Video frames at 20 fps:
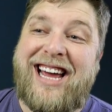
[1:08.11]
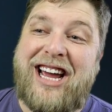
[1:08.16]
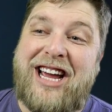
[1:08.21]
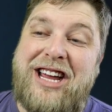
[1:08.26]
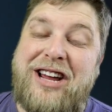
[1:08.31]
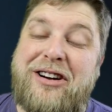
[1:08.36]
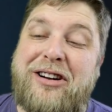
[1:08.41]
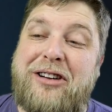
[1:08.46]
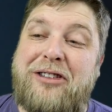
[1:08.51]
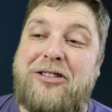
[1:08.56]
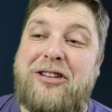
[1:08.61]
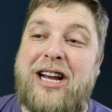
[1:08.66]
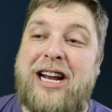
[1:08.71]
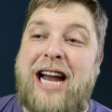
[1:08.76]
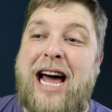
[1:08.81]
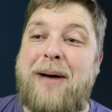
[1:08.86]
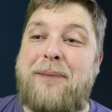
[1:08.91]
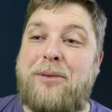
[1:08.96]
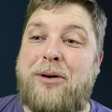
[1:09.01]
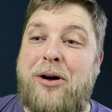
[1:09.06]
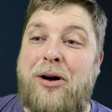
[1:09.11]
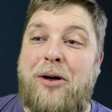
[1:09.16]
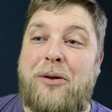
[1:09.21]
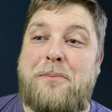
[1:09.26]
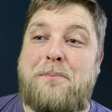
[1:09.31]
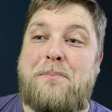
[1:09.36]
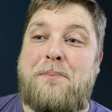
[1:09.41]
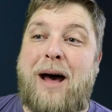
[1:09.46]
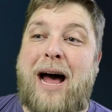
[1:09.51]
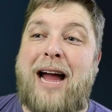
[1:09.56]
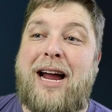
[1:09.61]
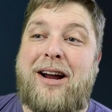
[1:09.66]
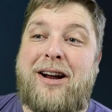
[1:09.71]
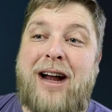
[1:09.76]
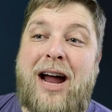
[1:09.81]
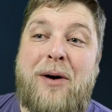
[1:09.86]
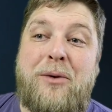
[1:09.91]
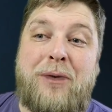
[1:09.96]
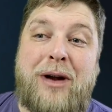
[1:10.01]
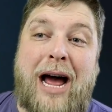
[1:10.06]
And you're going to see an app called
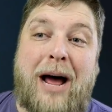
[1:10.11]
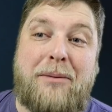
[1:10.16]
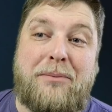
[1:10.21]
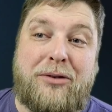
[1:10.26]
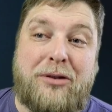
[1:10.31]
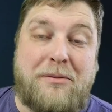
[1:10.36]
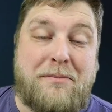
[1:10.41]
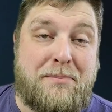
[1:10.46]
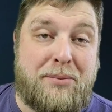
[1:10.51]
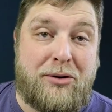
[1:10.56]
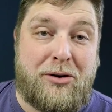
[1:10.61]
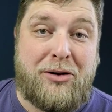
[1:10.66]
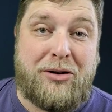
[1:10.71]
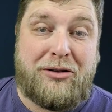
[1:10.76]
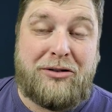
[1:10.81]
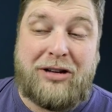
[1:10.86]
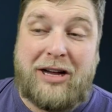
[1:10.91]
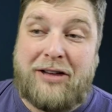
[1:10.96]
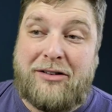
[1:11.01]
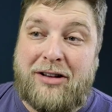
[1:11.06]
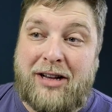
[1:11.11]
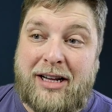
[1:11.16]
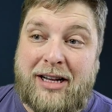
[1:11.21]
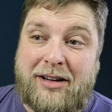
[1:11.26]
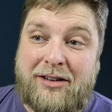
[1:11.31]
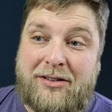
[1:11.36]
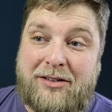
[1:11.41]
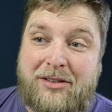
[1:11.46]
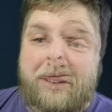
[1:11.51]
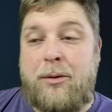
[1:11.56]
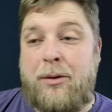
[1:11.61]
Background Apps and Process Lists.